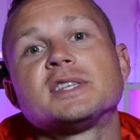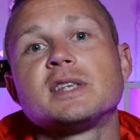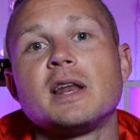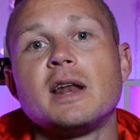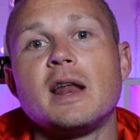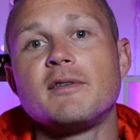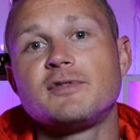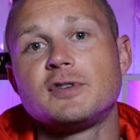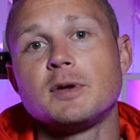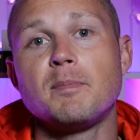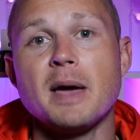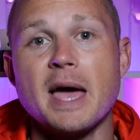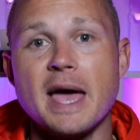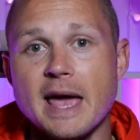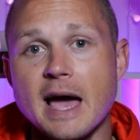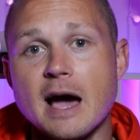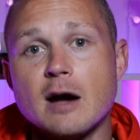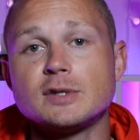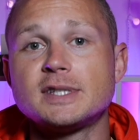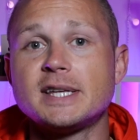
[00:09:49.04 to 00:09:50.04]
is enough to
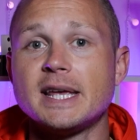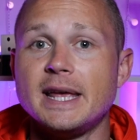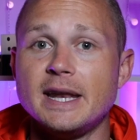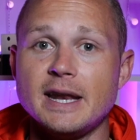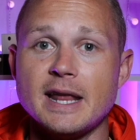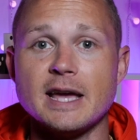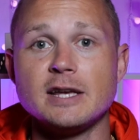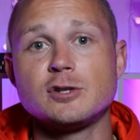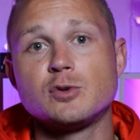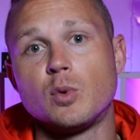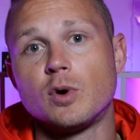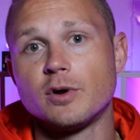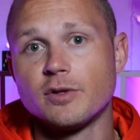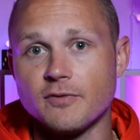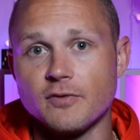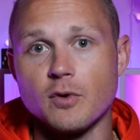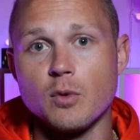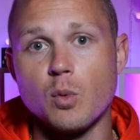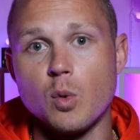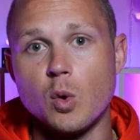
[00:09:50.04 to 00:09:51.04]
pay out 10 days worth
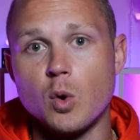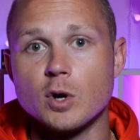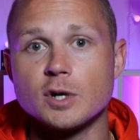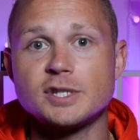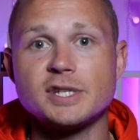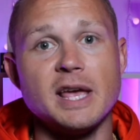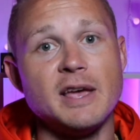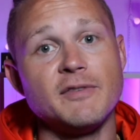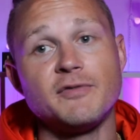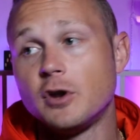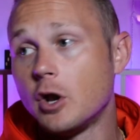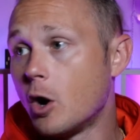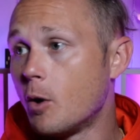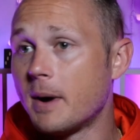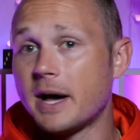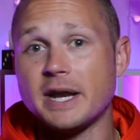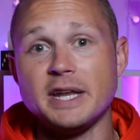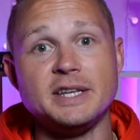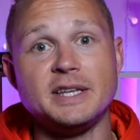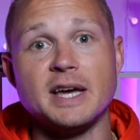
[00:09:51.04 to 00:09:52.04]
of rewards if
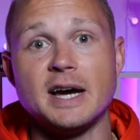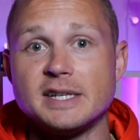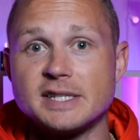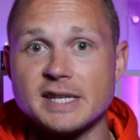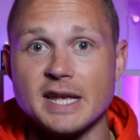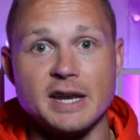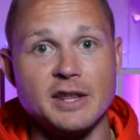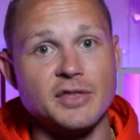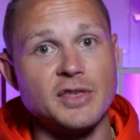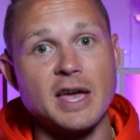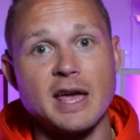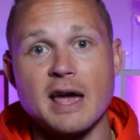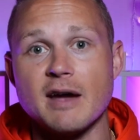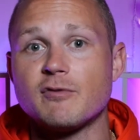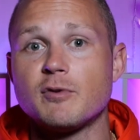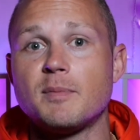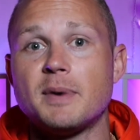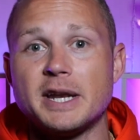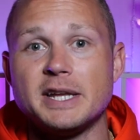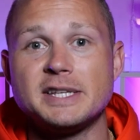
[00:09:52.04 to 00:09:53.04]
nobody does anything.
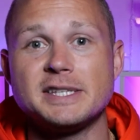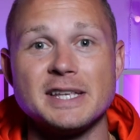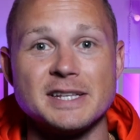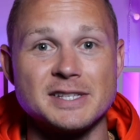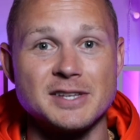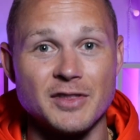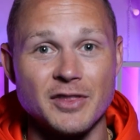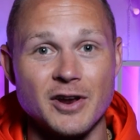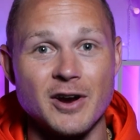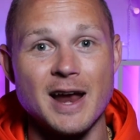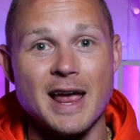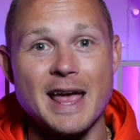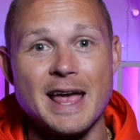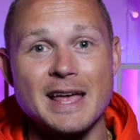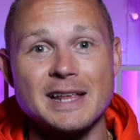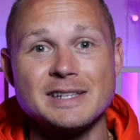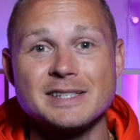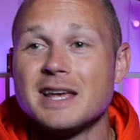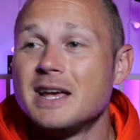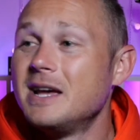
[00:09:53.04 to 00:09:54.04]
Everybody sits on their
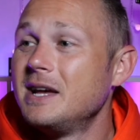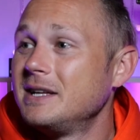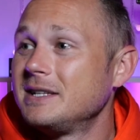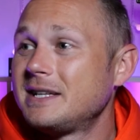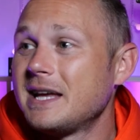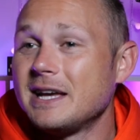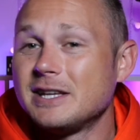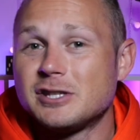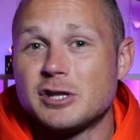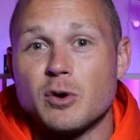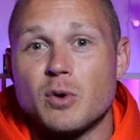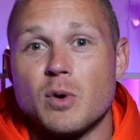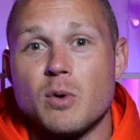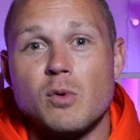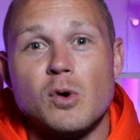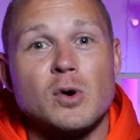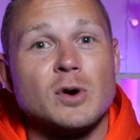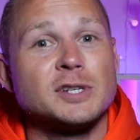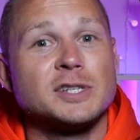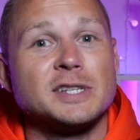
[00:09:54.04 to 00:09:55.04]
hands, takes their
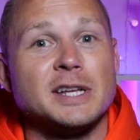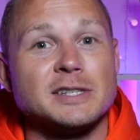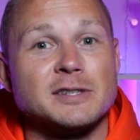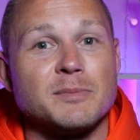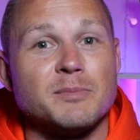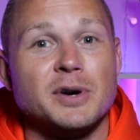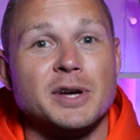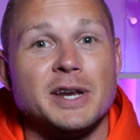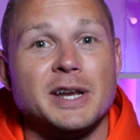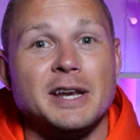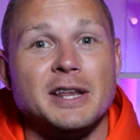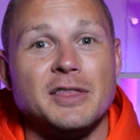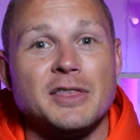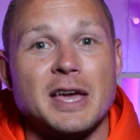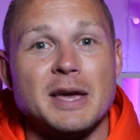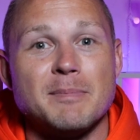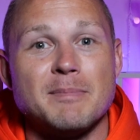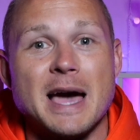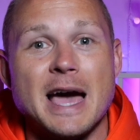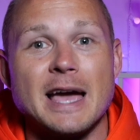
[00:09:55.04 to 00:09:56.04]
rewards, doesn't put
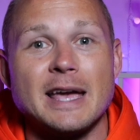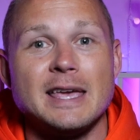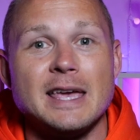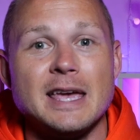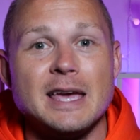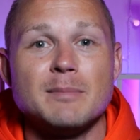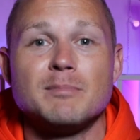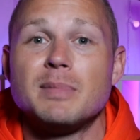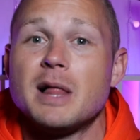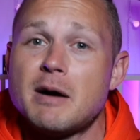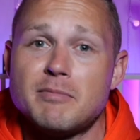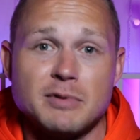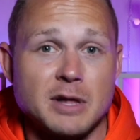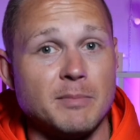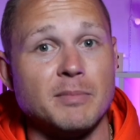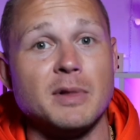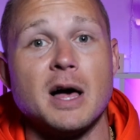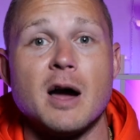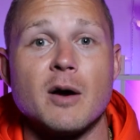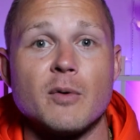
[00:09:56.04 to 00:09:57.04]
anything back in, blah, blah,
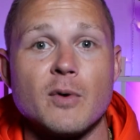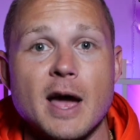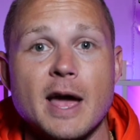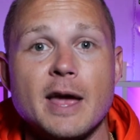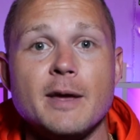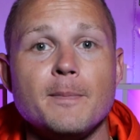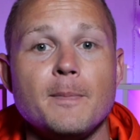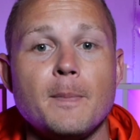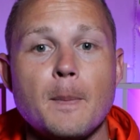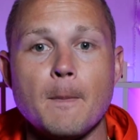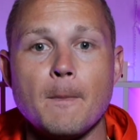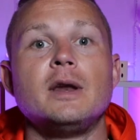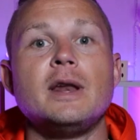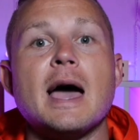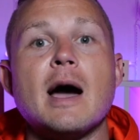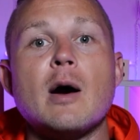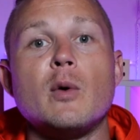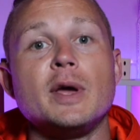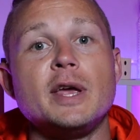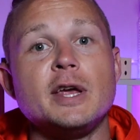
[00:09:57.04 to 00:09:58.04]
blah, right?
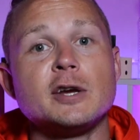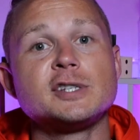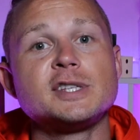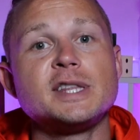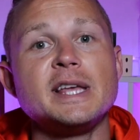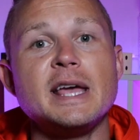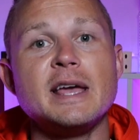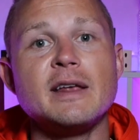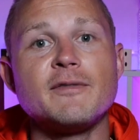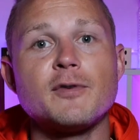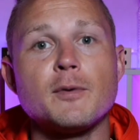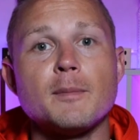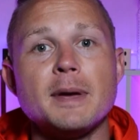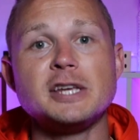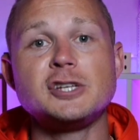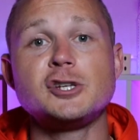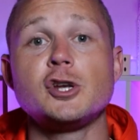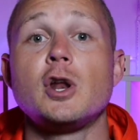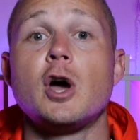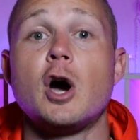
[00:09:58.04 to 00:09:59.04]
Now, here's the
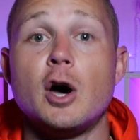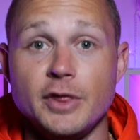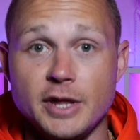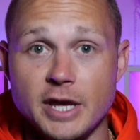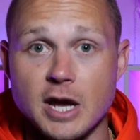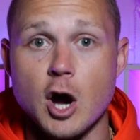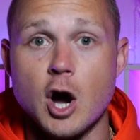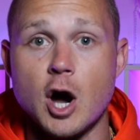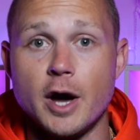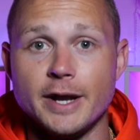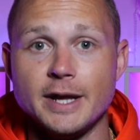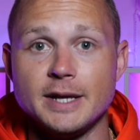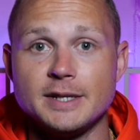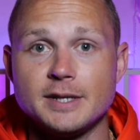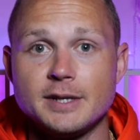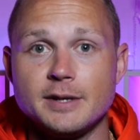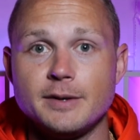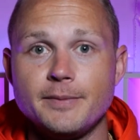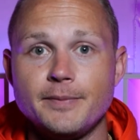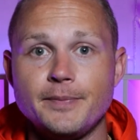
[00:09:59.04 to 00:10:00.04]
information on the audit.